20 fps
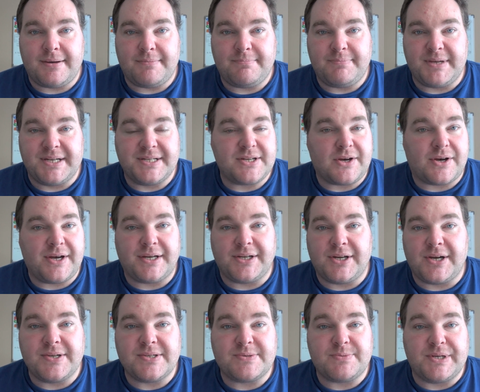been
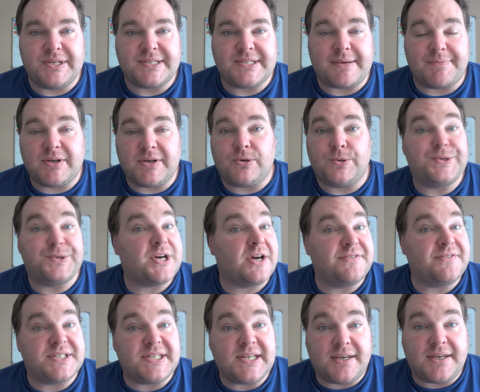diagnosed with something called
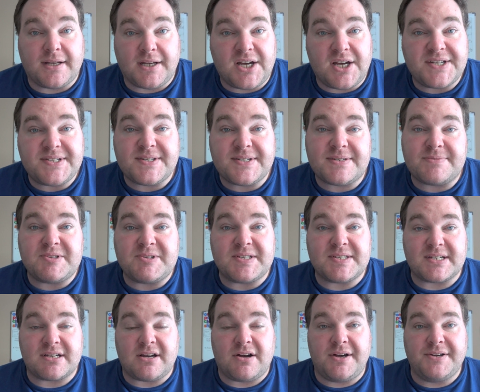diverticulitis, which
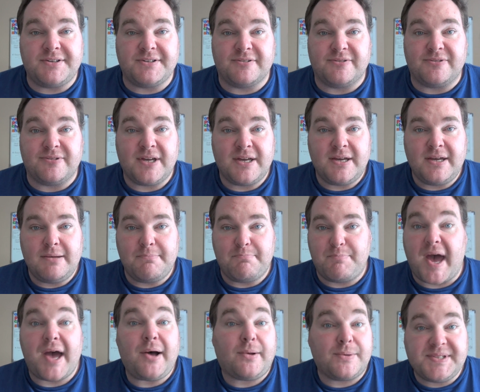is a kind of
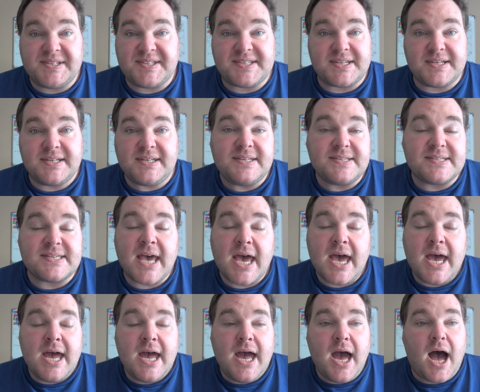bowel disease.
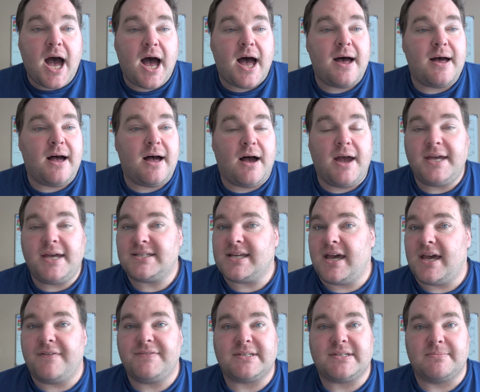I had to
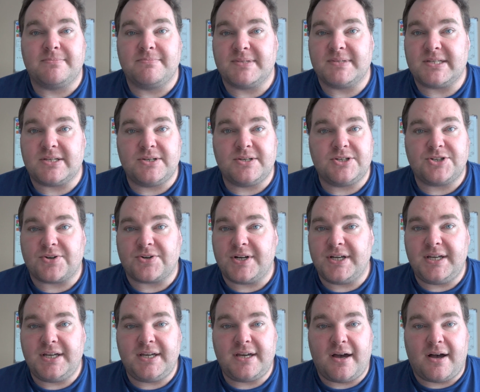have some
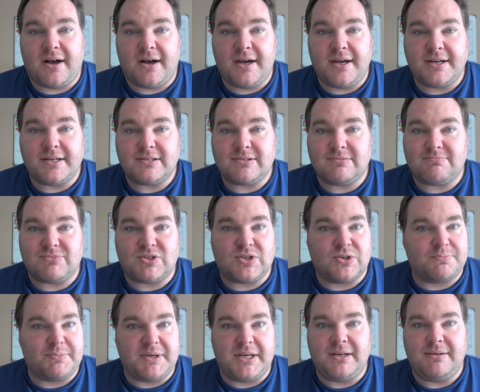surgery. It
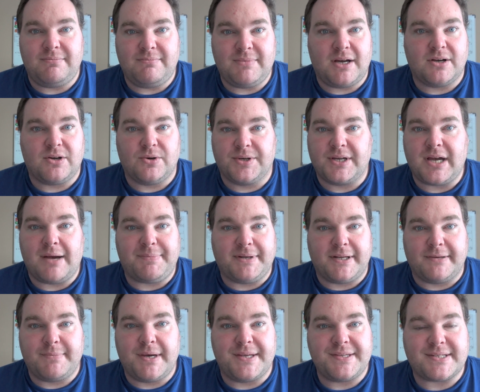took me a good
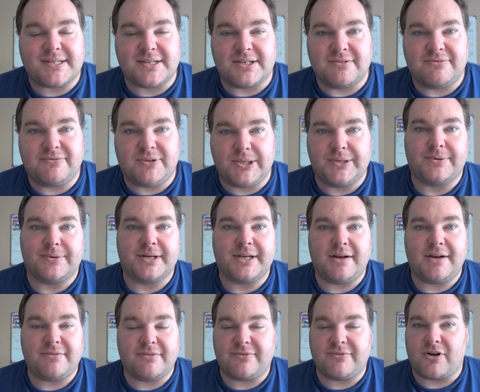couple of months to fully
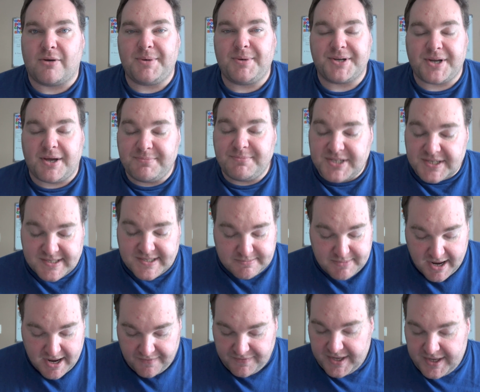recover from it. I'm just
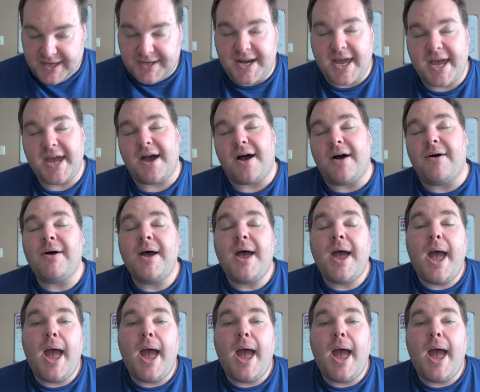about there now.